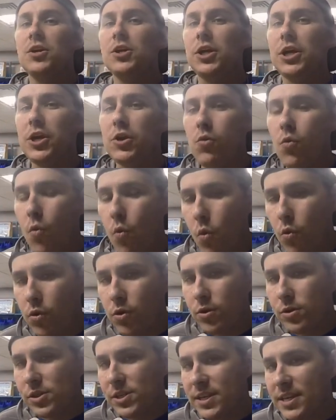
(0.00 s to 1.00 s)
in
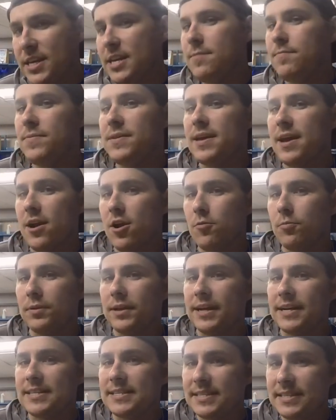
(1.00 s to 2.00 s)
order to keep the
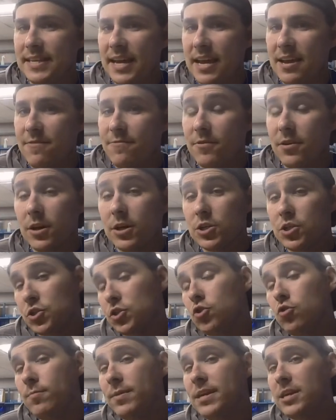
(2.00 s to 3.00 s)
airplane safe,
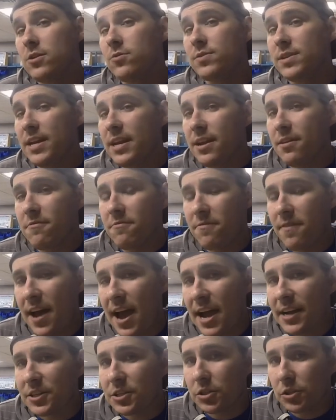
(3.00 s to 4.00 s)
assuming you did in
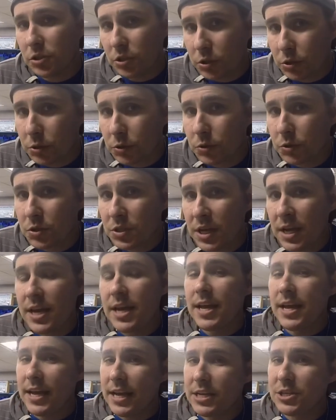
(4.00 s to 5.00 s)
fact lose
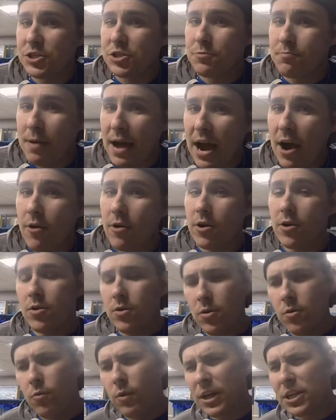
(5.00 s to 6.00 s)
engine power,
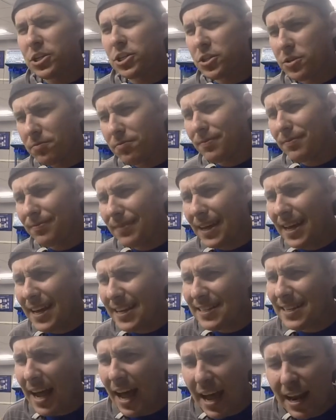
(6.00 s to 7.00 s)
which
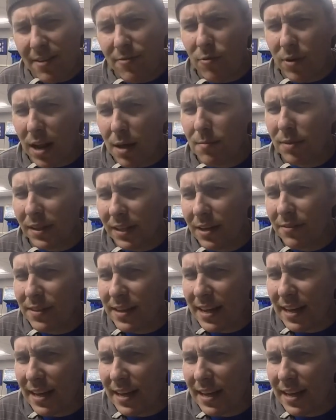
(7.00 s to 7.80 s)
is kind of what I believe the